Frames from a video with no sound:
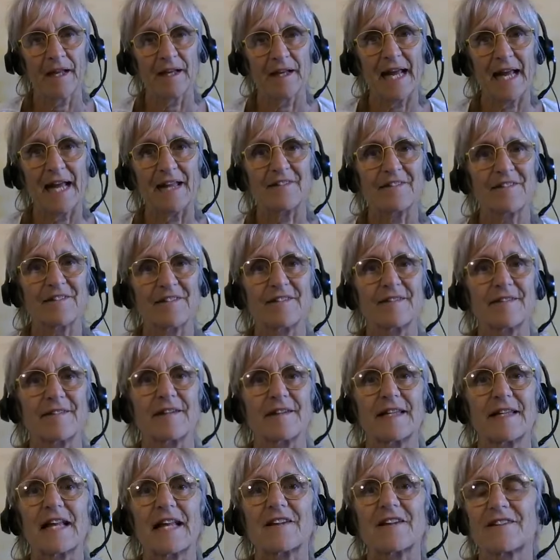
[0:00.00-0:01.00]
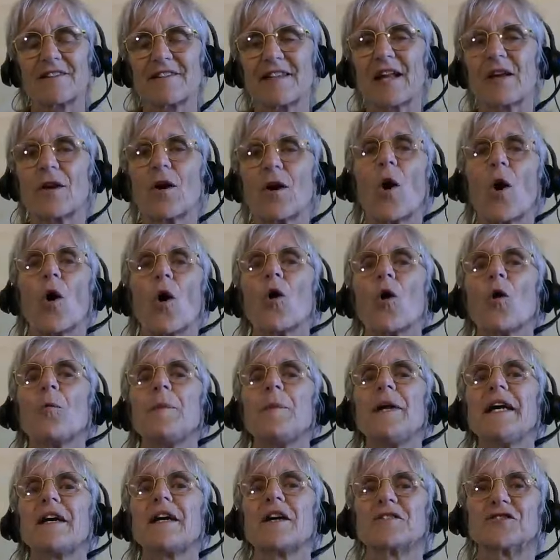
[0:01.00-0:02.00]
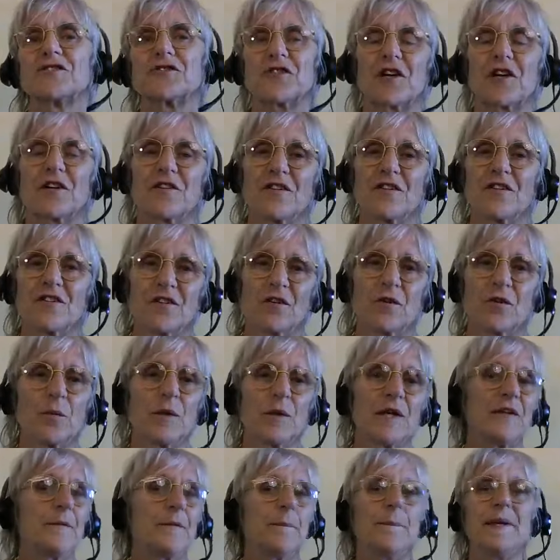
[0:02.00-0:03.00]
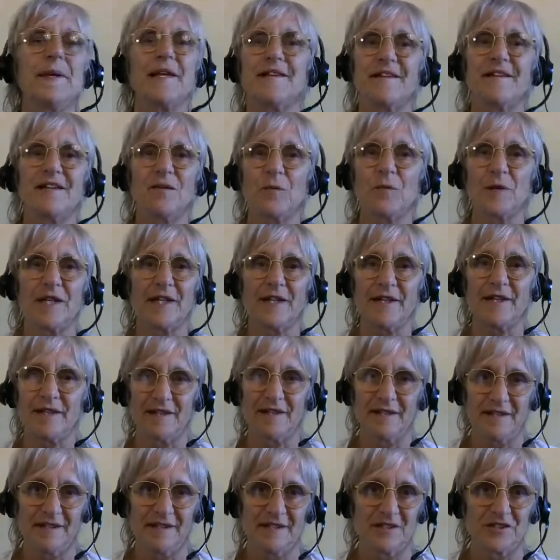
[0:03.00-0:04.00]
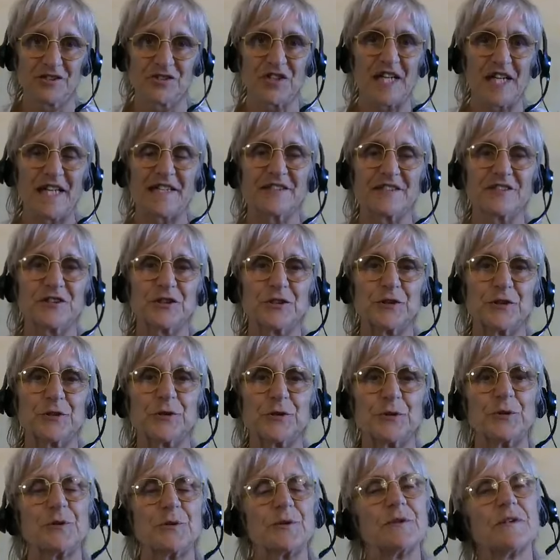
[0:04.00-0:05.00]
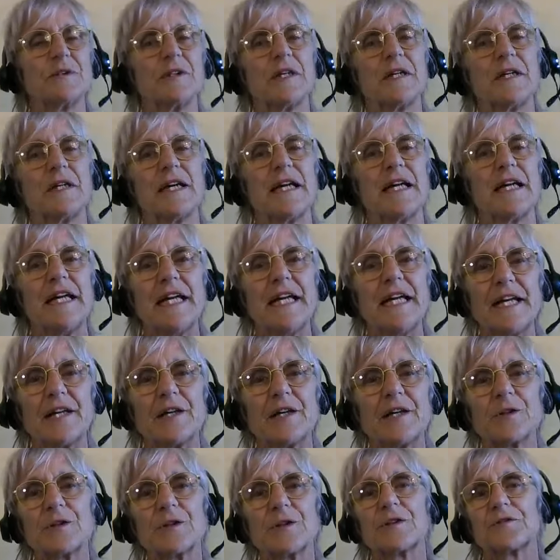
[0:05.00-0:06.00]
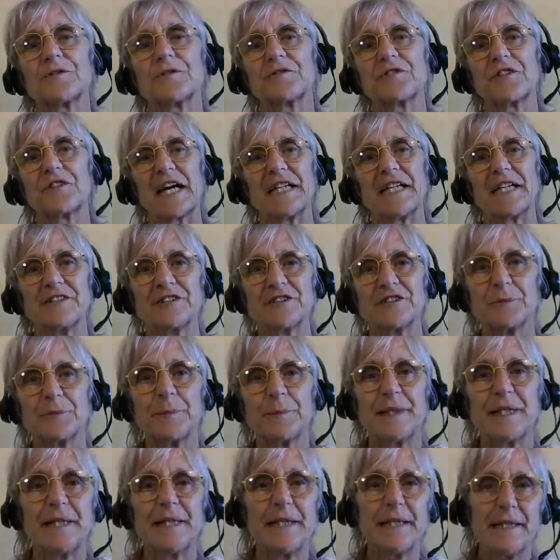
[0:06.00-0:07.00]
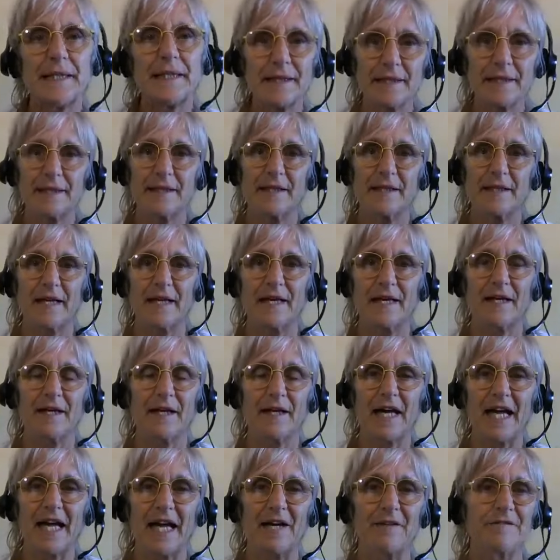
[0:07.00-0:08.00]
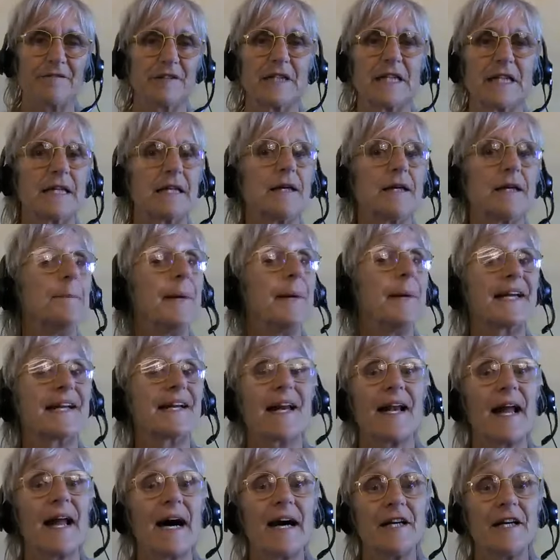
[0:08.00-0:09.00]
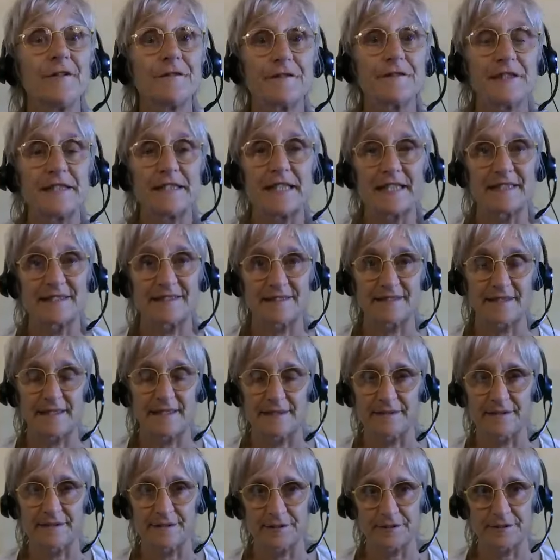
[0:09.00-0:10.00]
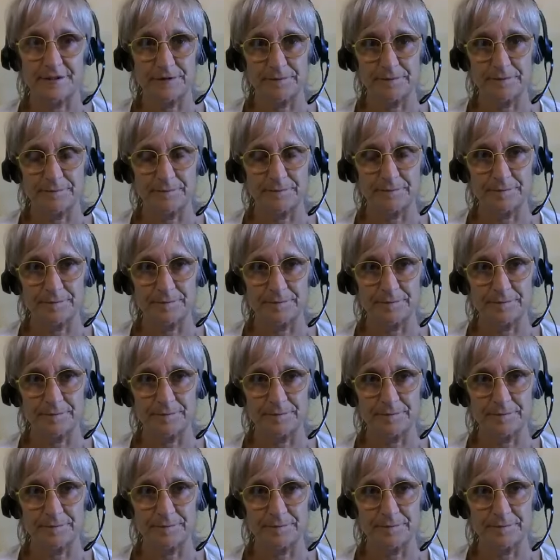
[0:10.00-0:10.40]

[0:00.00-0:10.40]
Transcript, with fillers: That's that's that whole me construct. It's always busy with trying to heal, of trying to be having a better life in that sense.